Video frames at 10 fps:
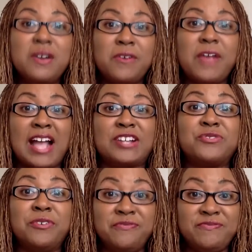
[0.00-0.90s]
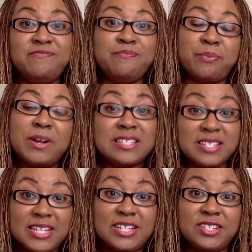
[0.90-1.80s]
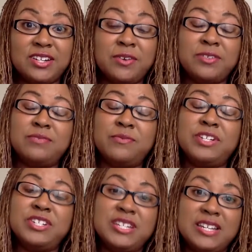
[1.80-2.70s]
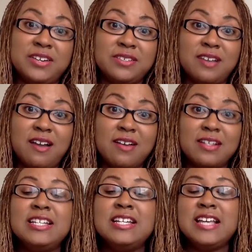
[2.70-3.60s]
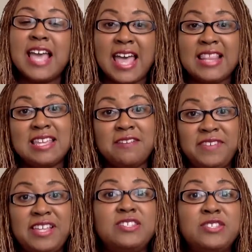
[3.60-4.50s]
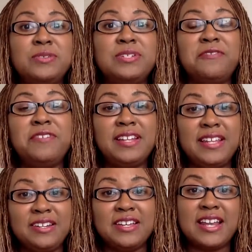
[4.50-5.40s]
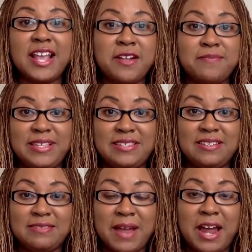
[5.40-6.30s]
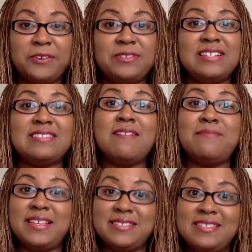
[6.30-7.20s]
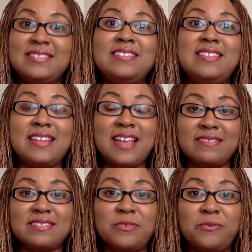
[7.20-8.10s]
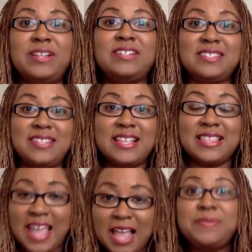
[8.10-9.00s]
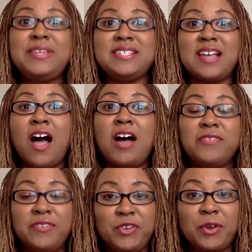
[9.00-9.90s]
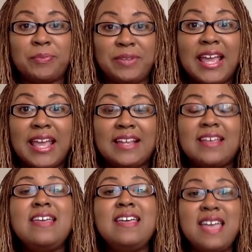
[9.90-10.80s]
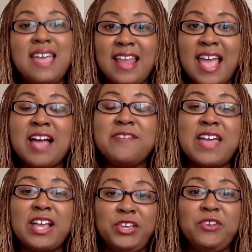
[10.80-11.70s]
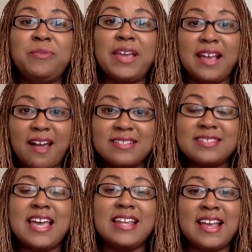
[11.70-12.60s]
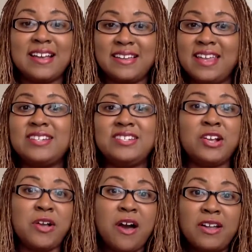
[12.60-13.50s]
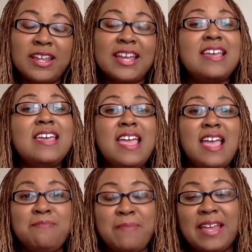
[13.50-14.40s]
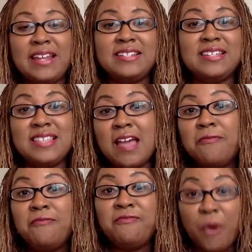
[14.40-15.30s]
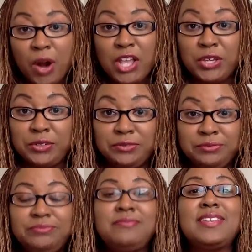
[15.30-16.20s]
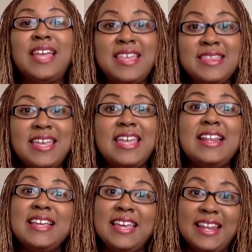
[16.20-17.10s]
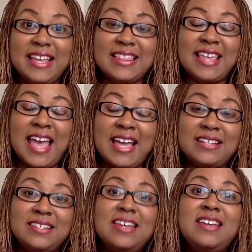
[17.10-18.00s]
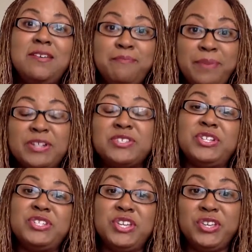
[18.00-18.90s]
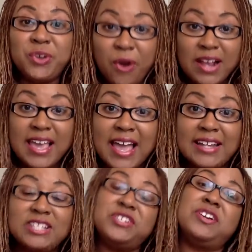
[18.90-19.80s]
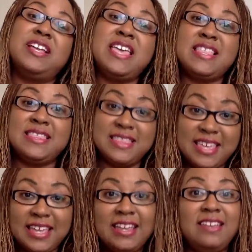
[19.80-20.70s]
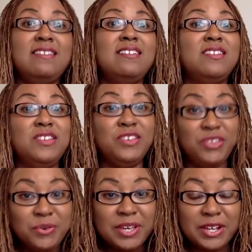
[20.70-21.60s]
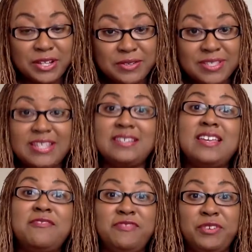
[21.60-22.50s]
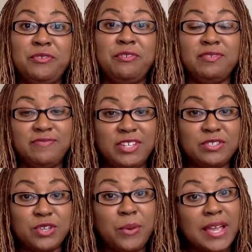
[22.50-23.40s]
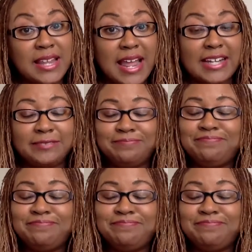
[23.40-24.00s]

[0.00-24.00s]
her actual presentation or when she did her talk at the event. So definitely looking at your business model. Does that make sense to then have someone just take that piece off of your plate and have that human contact, that connection, calling and managing that for you, and then getting that booked onto your calendar, and then you can close it if you feel so inclined.